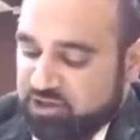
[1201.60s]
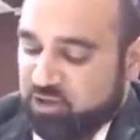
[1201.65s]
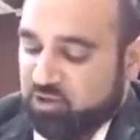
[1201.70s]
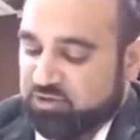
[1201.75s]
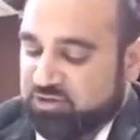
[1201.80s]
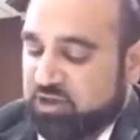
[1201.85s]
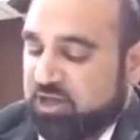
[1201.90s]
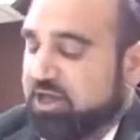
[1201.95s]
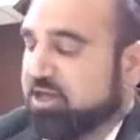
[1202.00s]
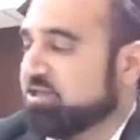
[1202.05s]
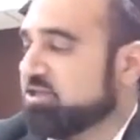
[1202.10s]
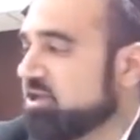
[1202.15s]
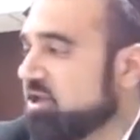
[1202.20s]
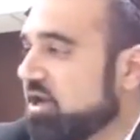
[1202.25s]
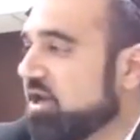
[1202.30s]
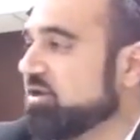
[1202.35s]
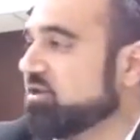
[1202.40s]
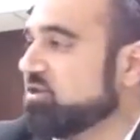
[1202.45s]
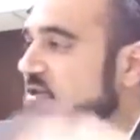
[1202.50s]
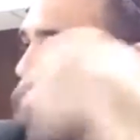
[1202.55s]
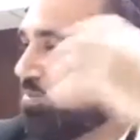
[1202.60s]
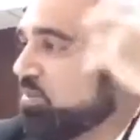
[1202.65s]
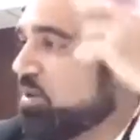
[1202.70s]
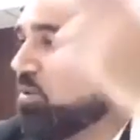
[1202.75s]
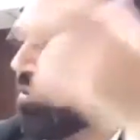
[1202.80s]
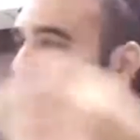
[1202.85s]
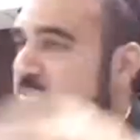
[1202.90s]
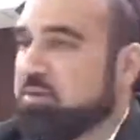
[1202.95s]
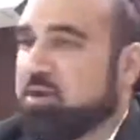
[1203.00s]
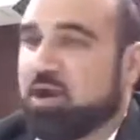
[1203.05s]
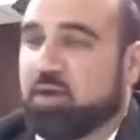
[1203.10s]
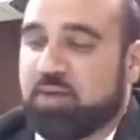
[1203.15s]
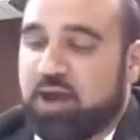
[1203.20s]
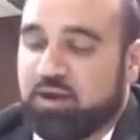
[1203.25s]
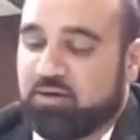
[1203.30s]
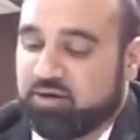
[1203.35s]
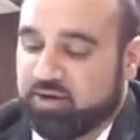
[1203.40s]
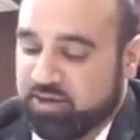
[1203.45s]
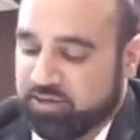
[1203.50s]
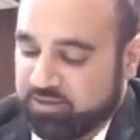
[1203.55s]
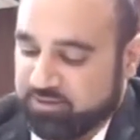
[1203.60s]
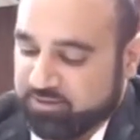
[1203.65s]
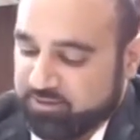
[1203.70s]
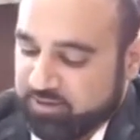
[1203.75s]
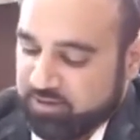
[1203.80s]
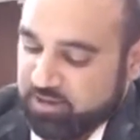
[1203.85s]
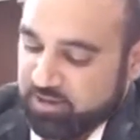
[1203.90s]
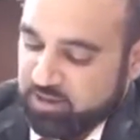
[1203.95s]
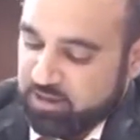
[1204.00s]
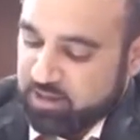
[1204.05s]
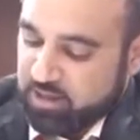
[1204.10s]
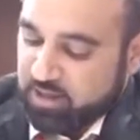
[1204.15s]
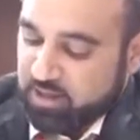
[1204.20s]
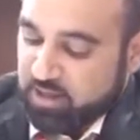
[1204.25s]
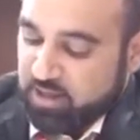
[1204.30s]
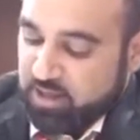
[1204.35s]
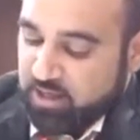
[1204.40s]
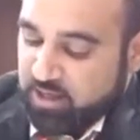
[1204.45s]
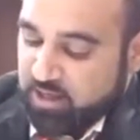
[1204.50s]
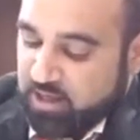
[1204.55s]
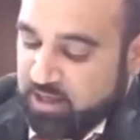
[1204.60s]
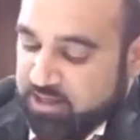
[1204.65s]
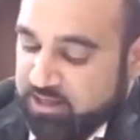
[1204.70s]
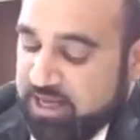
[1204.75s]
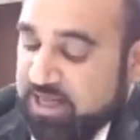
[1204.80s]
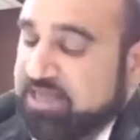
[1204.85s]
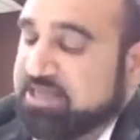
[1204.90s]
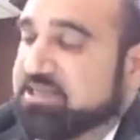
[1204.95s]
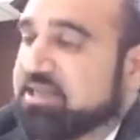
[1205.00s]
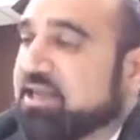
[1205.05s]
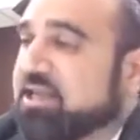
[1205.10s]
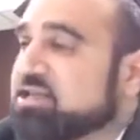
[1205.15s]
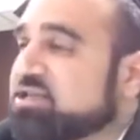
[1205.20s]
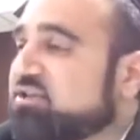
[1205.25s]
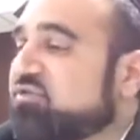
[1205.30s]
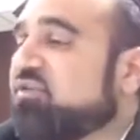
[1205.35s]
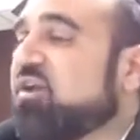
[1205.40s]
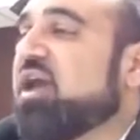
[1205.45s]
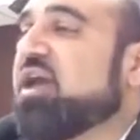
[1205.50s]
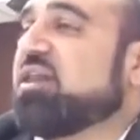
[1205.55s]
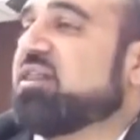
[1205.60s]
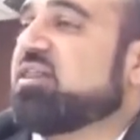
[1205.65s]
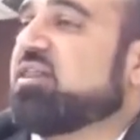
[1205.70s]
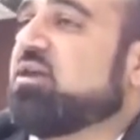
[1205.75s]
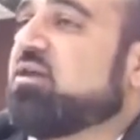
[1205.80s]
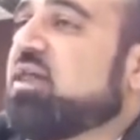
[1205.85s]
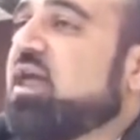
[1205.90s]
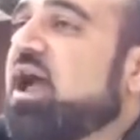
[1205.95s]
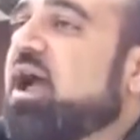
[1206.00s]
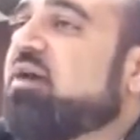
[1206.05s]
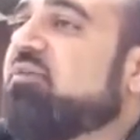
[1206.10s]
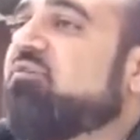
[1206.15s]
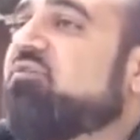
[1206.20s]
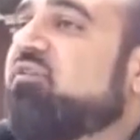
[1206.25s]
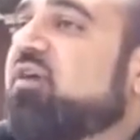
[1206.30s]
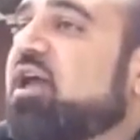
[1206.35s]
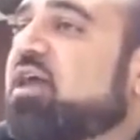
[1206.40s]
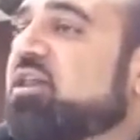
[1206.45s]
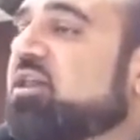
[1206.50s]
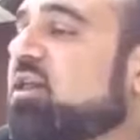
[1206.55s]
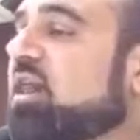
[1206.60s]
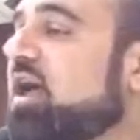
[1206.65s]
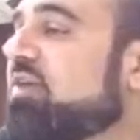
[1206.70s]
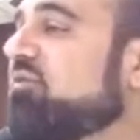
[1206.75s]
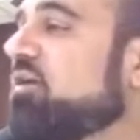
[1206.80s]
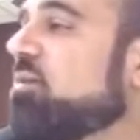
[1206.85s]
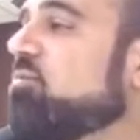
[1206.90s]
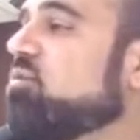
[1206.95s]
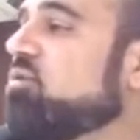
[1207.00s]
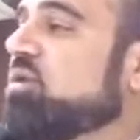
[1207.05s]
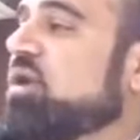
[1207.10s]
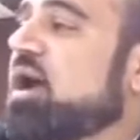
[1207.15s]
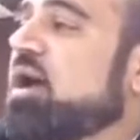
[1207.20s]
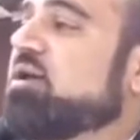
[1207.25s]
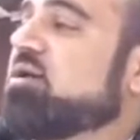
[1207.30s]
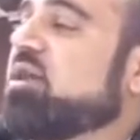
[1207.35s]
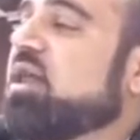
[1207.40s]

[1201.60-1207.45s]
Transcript: Just don't take it to your head to the point where you become arrogant. Next thing is faith. You'll have faith. You'll have emunah.